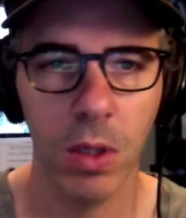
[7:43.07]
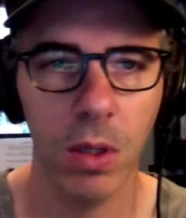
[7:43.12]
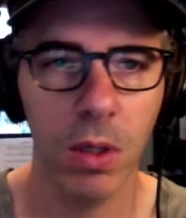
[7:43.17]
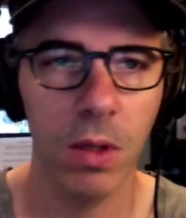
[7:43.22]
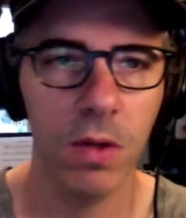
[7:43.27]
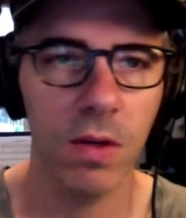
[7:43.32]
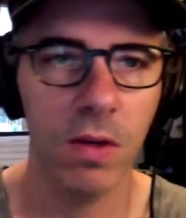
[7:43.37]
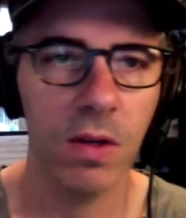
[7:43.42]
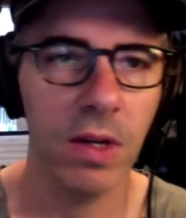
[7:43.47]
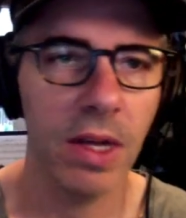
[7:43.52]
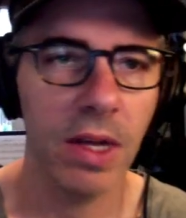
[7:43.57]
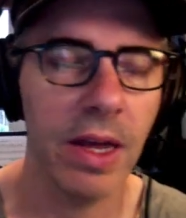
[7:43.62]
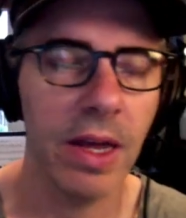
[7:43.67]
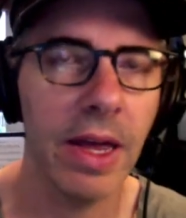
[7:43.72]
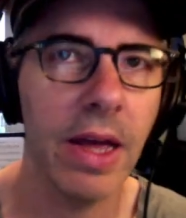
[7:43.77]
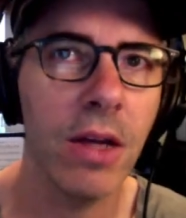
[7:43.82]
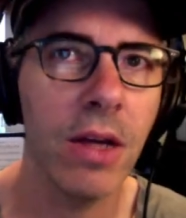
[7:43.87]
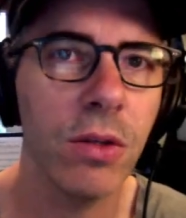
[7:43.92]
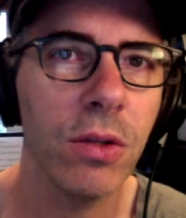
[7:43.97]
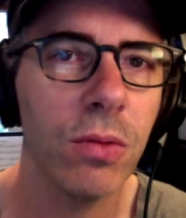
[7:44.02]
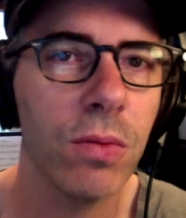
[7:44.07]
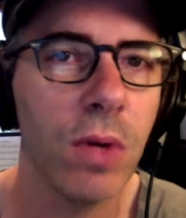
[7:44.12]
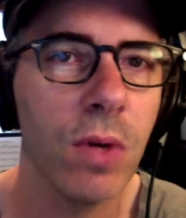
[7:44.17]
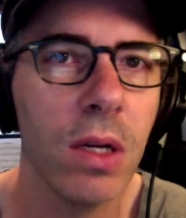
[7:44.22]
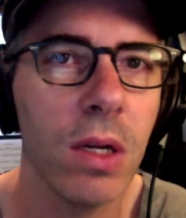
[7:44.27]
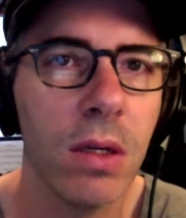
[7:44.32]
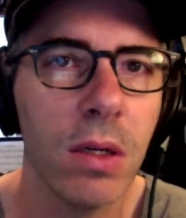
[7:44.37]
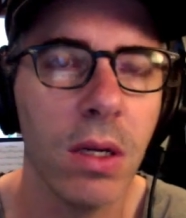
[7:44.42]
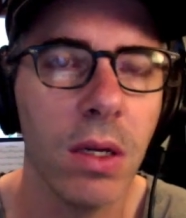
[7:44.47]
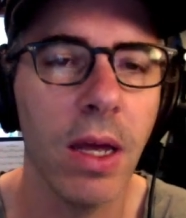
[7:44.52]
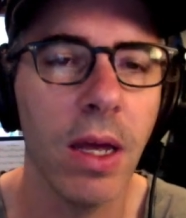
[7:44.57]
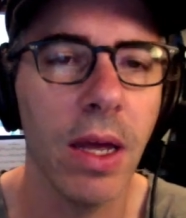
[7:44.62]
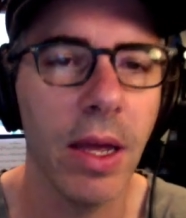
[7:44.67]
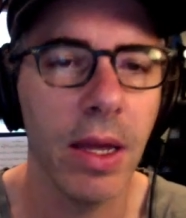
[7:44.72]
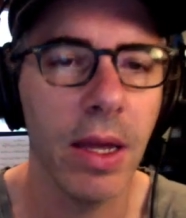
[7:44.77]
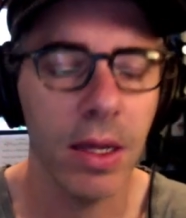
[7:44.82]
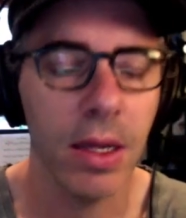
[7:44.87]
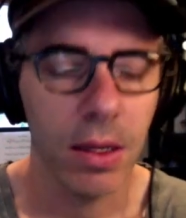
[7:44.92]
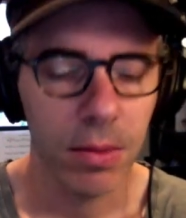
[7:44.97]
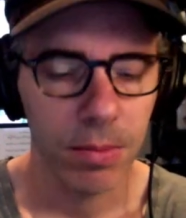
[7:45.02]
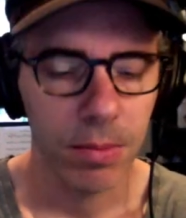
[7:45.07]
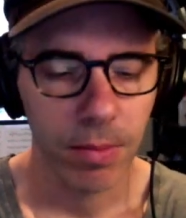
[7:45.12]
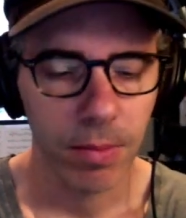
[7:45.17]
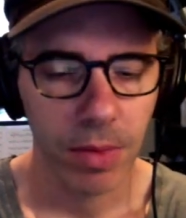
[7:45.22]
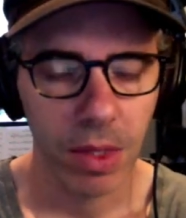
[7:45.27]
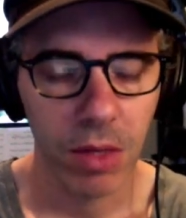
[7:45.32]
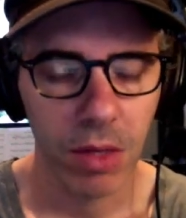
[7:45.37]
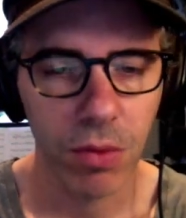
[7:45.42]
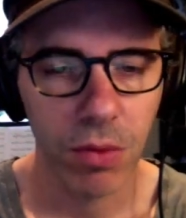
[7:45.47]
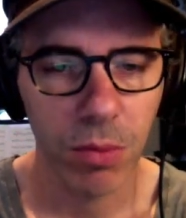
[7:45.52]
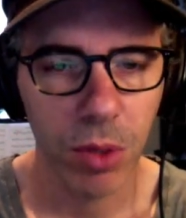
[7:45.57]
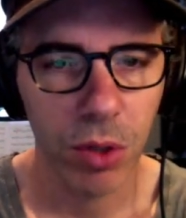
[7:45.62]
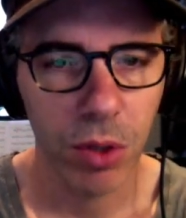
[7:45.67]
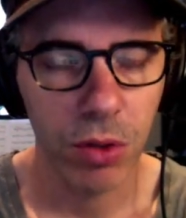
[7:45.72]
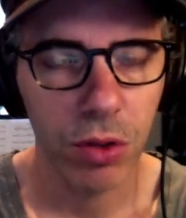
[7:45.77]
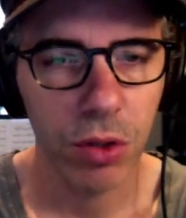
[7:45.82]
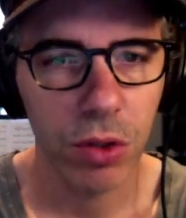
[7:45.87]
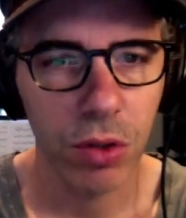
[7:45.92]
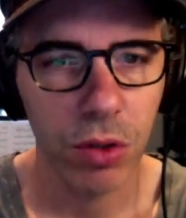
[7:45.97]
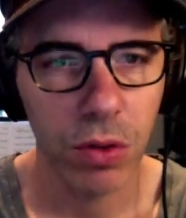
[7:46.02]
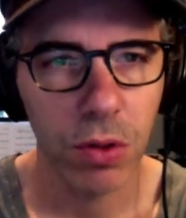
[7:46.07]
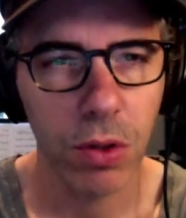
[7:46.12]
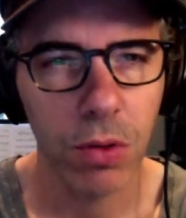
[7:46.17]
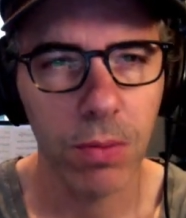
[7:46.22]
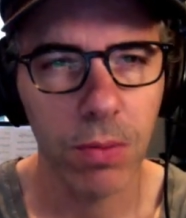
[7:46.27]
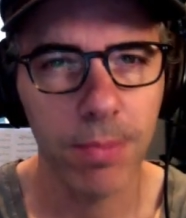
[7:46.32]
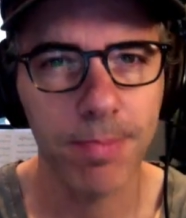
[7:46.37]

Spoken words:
So now, how to run a remote tutorial.